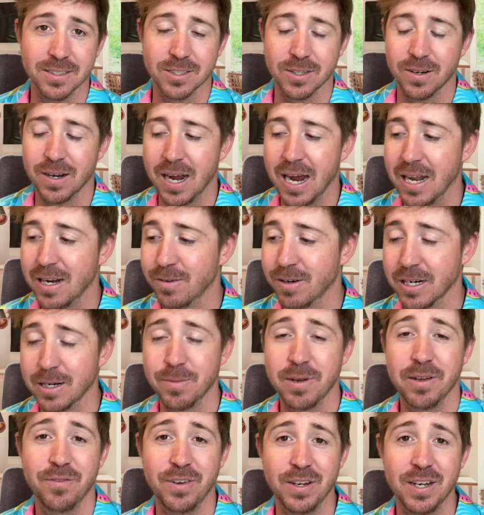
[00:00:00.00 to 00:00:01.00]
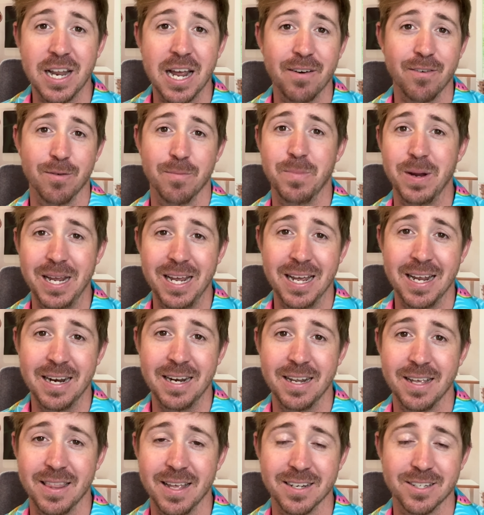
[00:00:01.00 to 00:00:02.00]
So I highly recommend if you've never
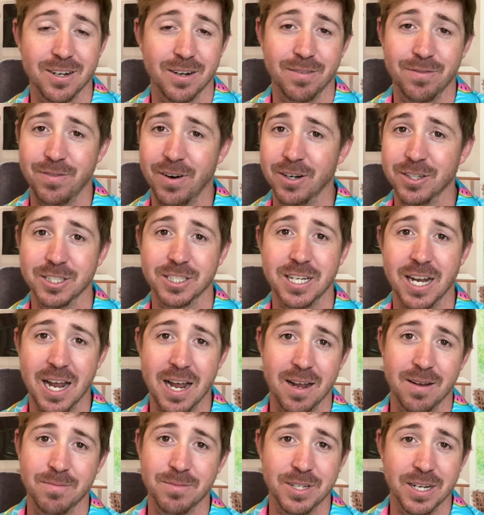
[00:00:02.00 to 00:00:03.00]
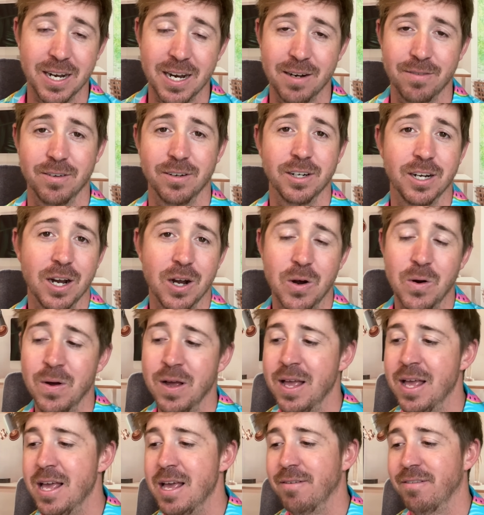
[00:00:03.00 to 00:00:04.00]
been, that's our first time to ever go.
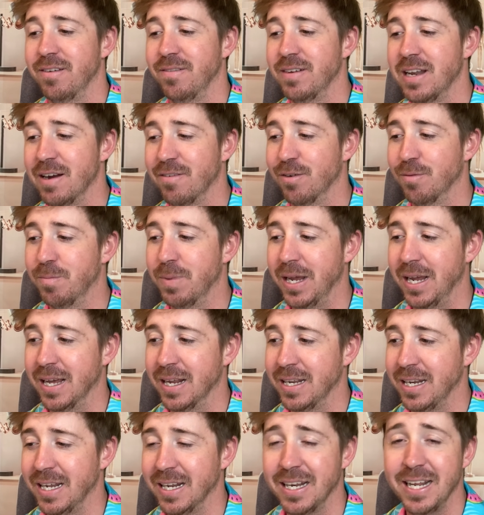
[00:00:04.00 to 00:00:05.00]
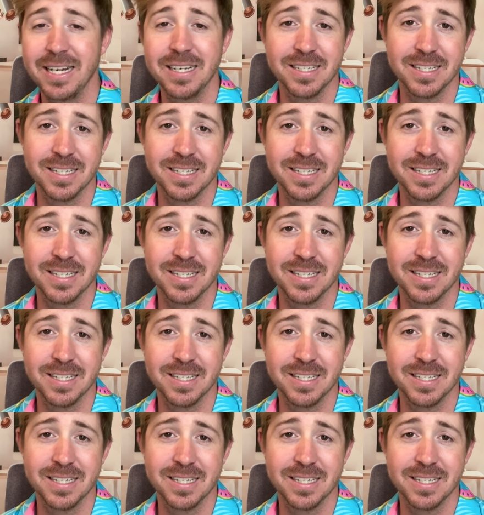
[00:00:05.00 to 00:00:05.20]
If you've never been, you need to